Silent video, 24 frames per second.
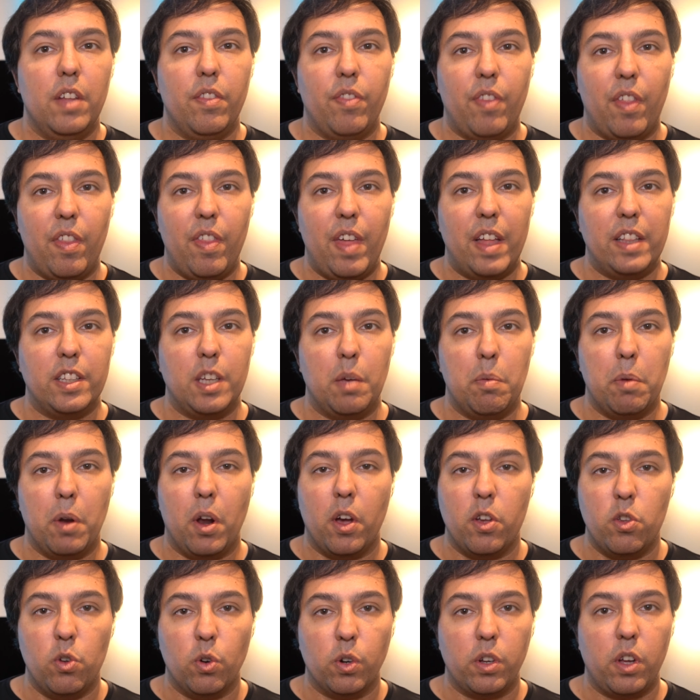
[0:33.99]
They're there to keep an eye
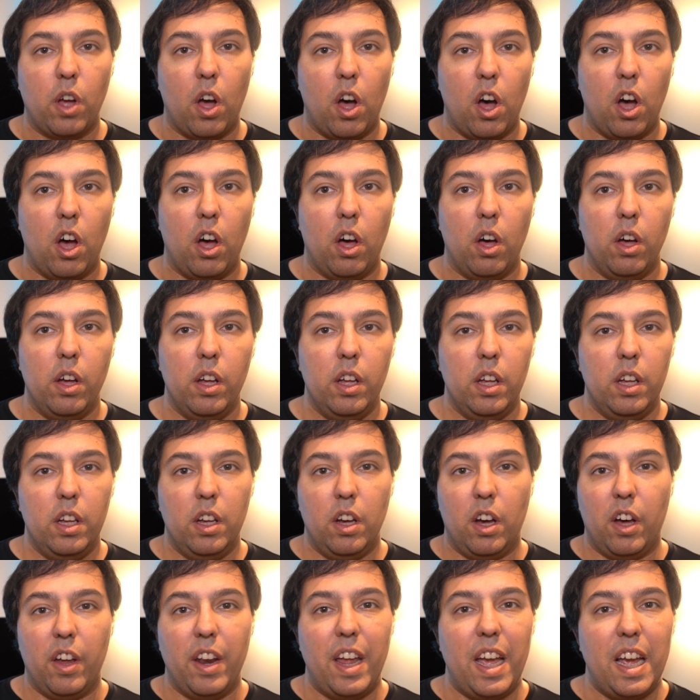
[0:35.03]
on your car,
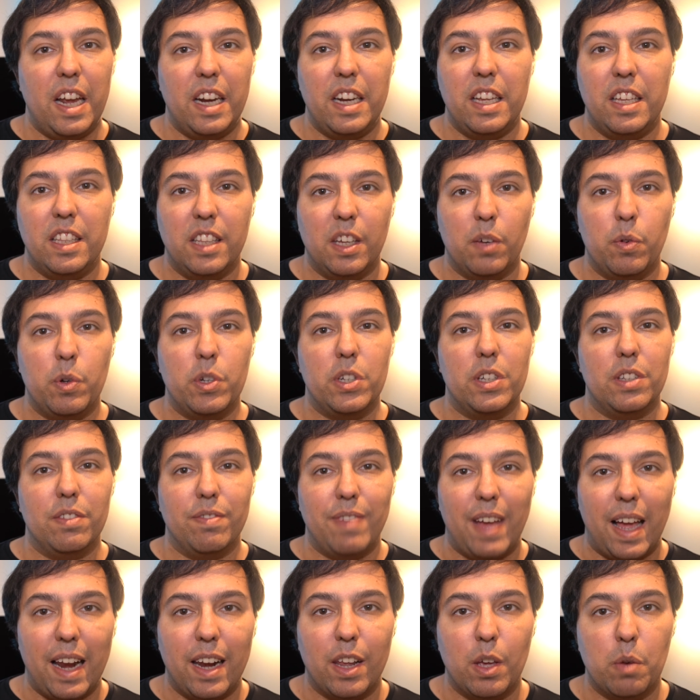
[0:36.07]
on anything which is
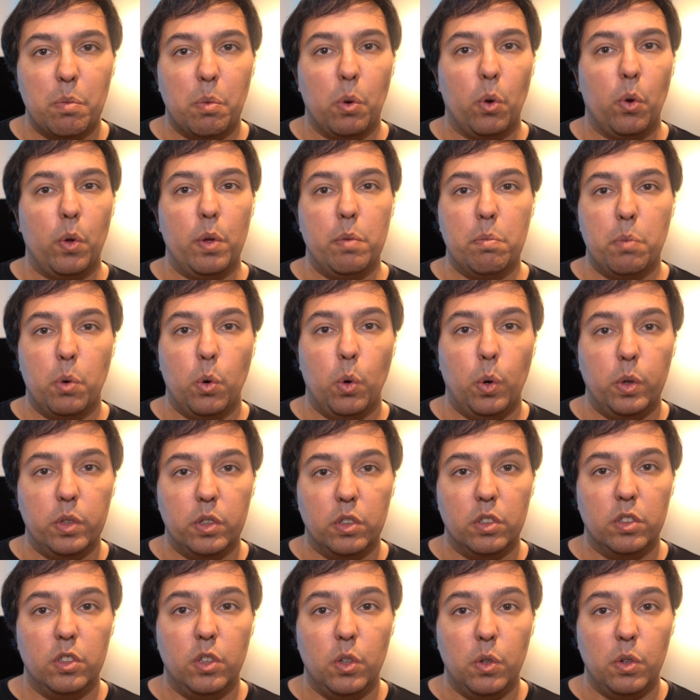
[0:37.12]
valuable or
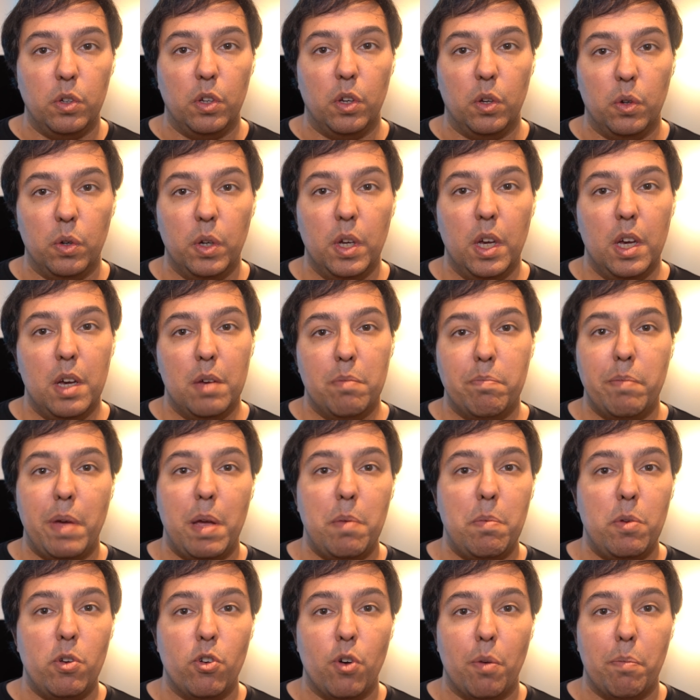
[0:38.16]
important to you.
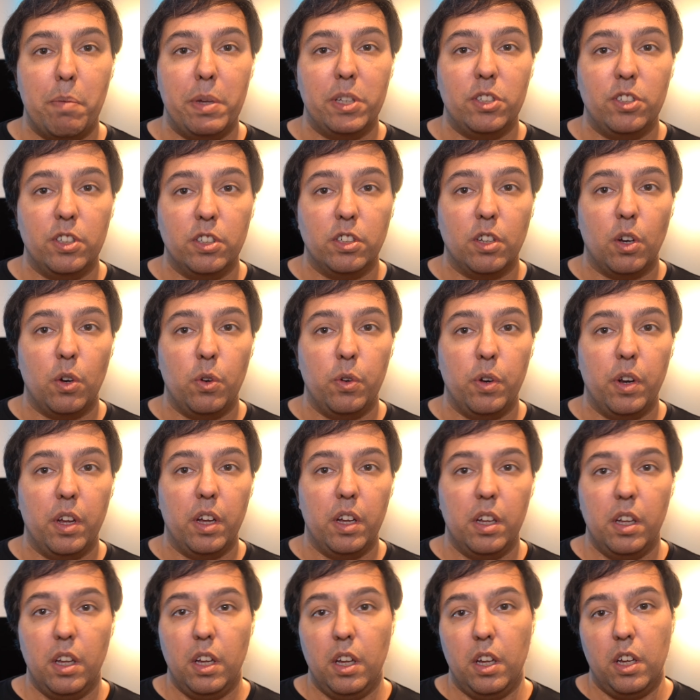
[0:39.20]
Maybe you're a business
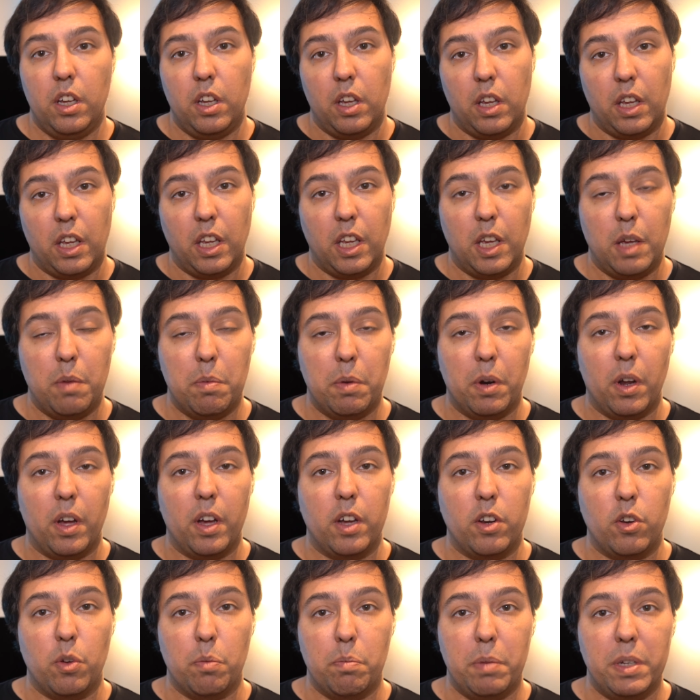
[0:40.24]
owner, it can keep an eye
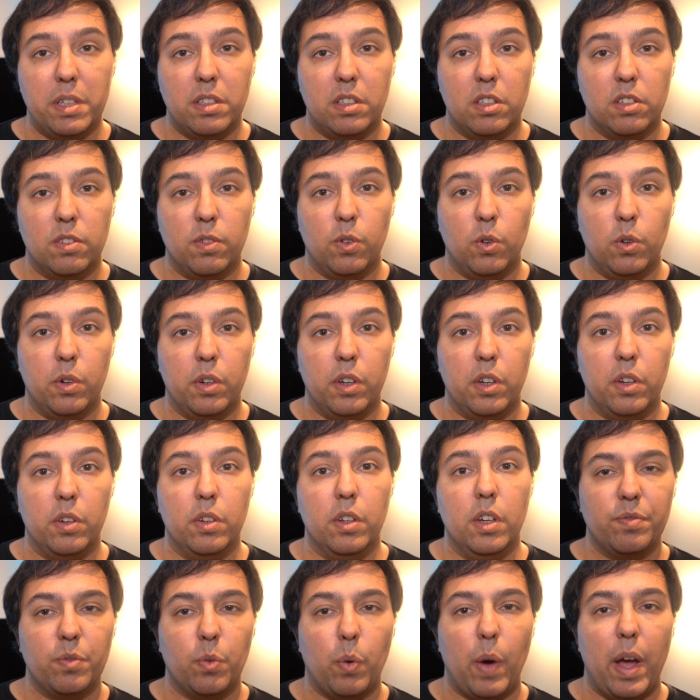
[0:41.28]
on your business for you.
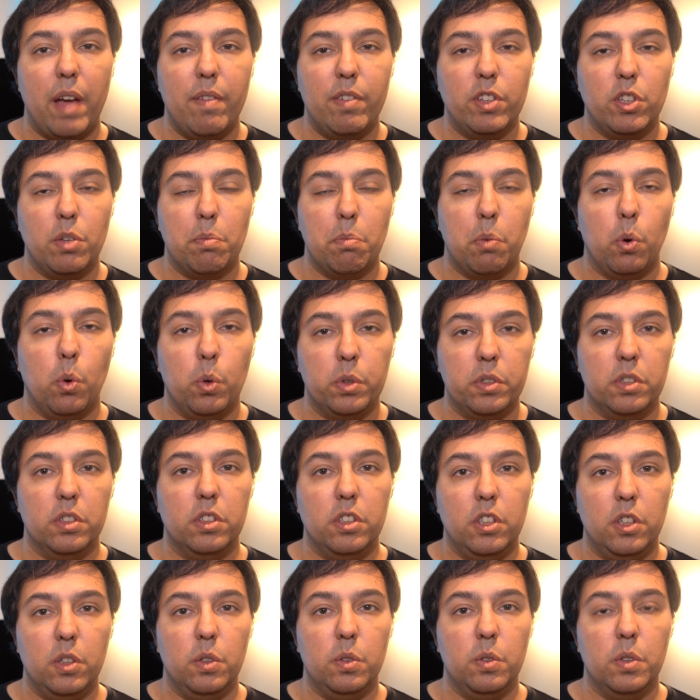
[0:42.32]
Whatever's important
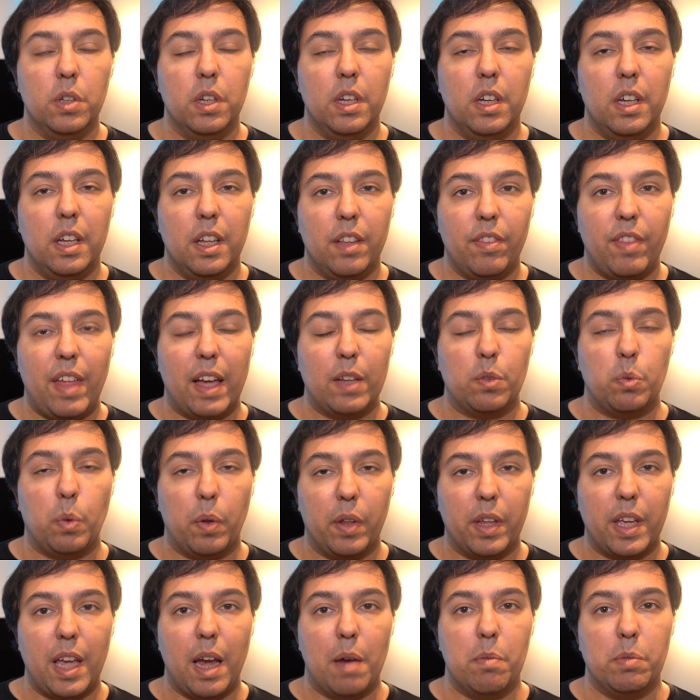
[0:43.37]
to you, that's what
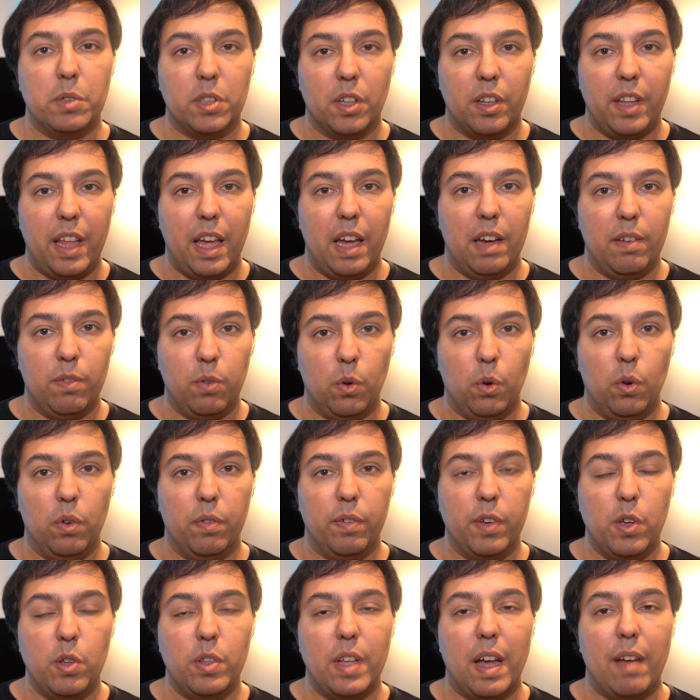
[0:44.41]
the cameras are there for
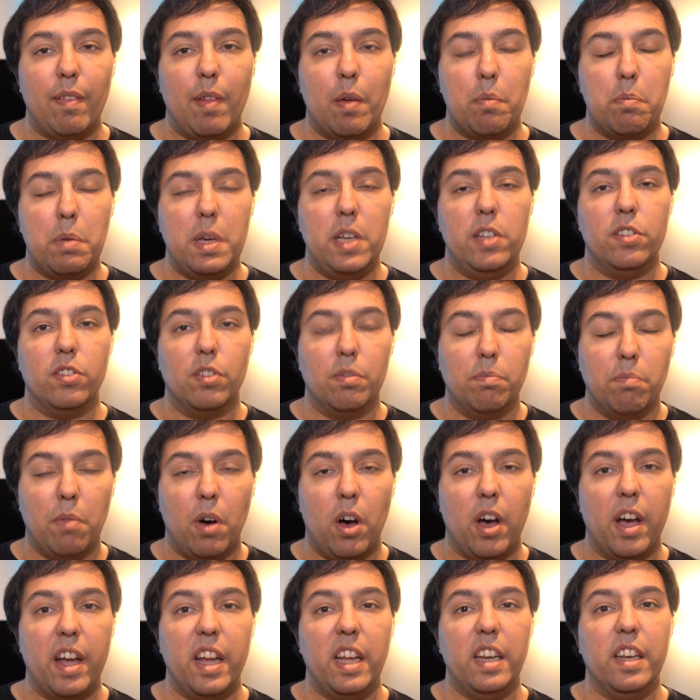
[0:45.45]
you to have that peace of
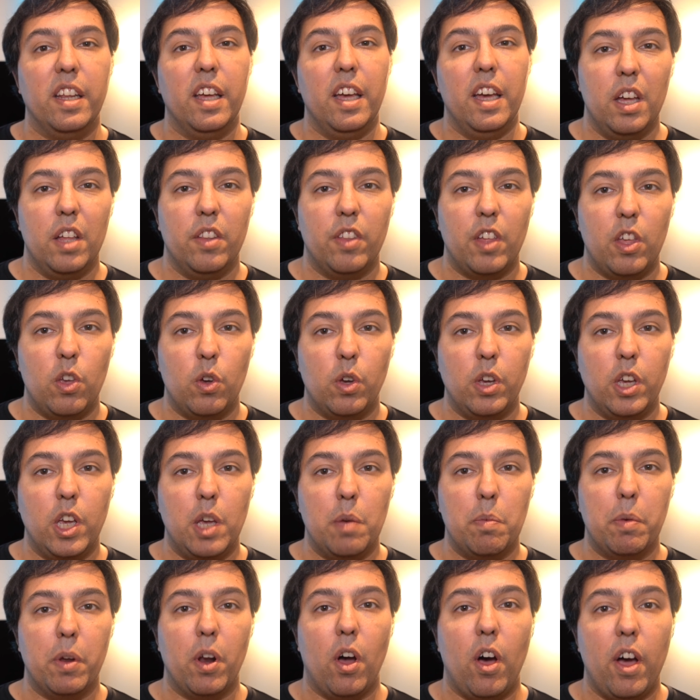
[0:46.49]
mind that you can
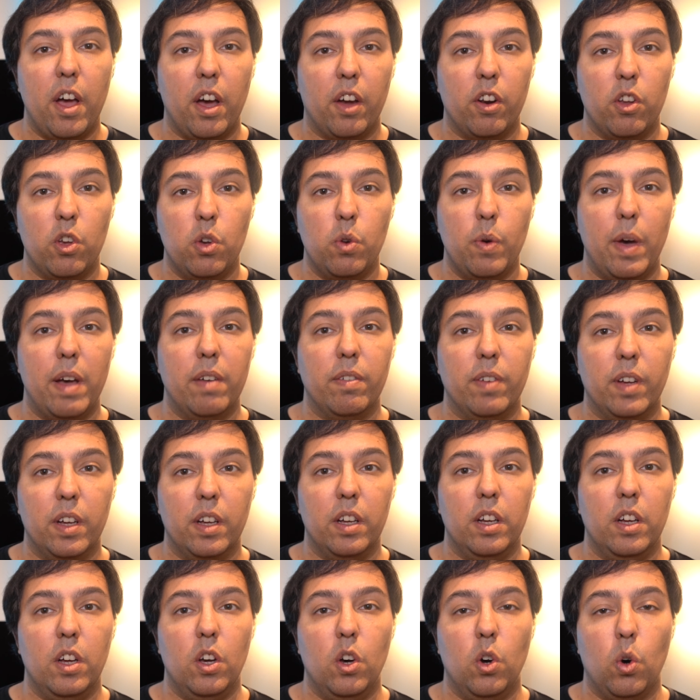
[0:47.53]
keep an eye on
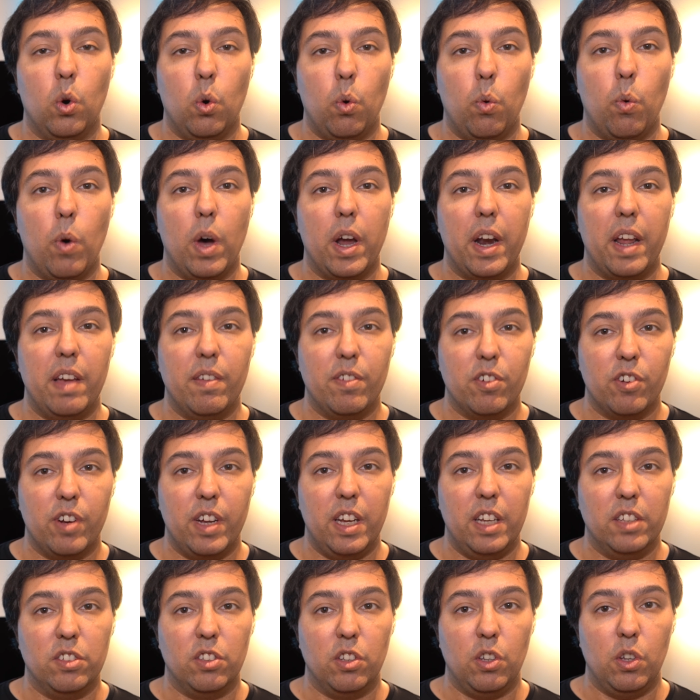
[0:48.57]
whoever or whatever it
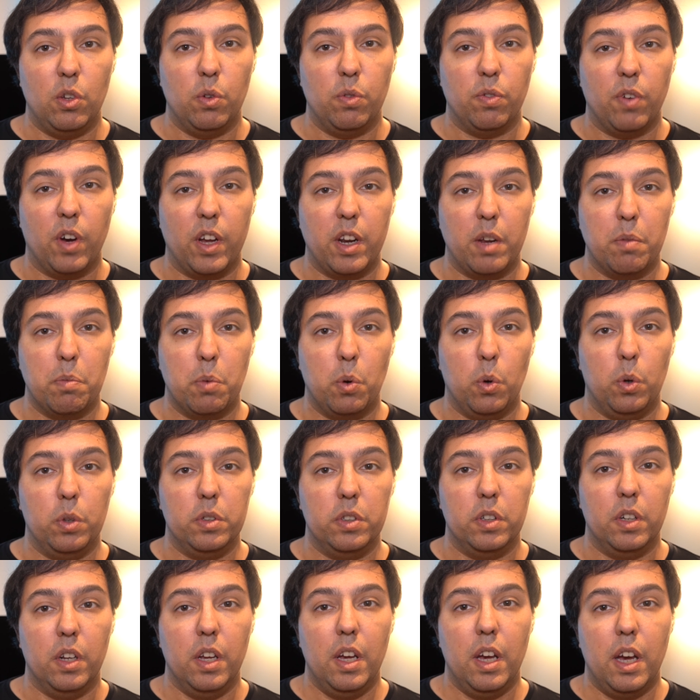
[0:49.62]
is that you find
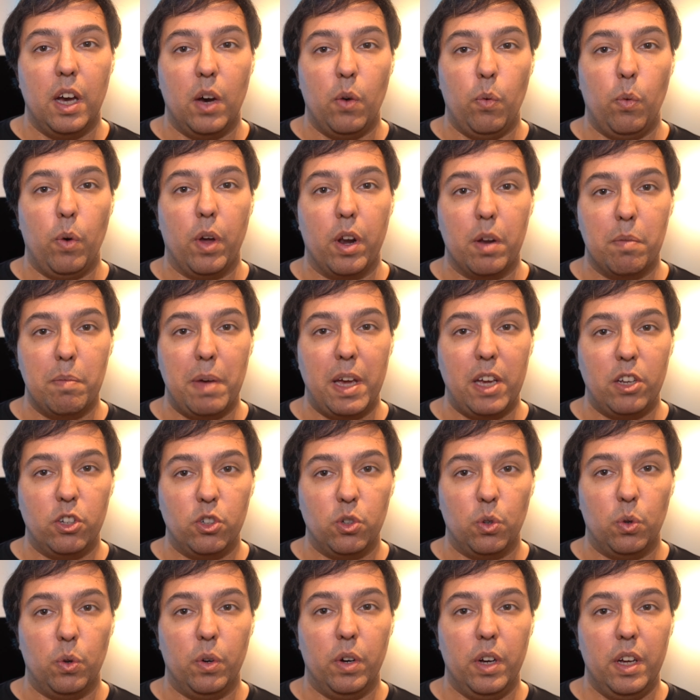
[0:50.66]
important and want to make
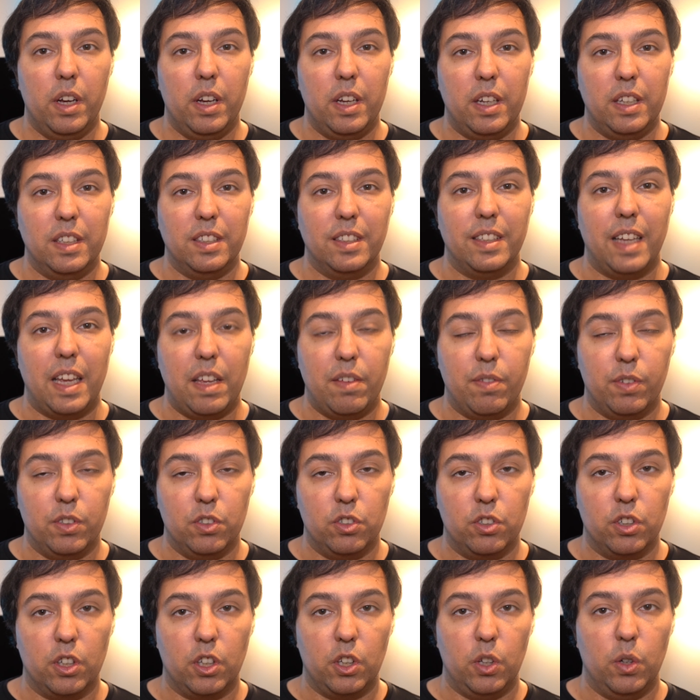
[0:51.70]
sure is safe and
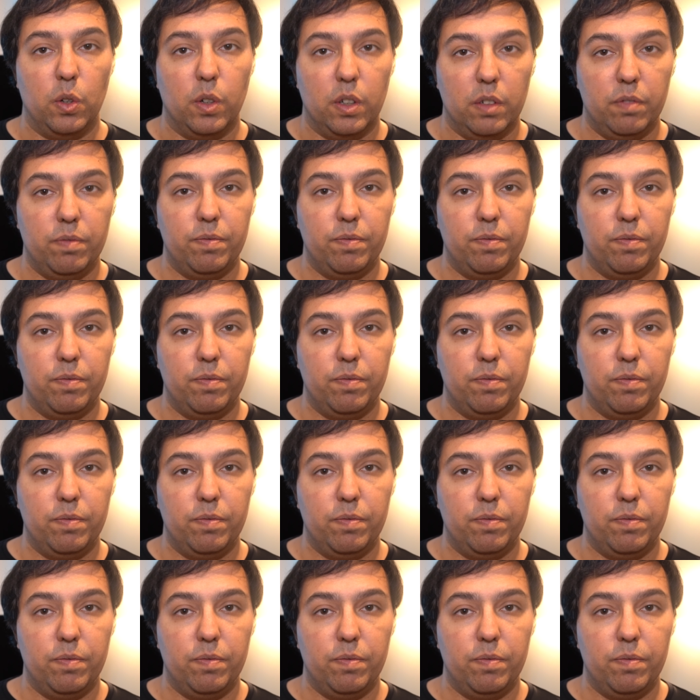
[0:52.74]
secure.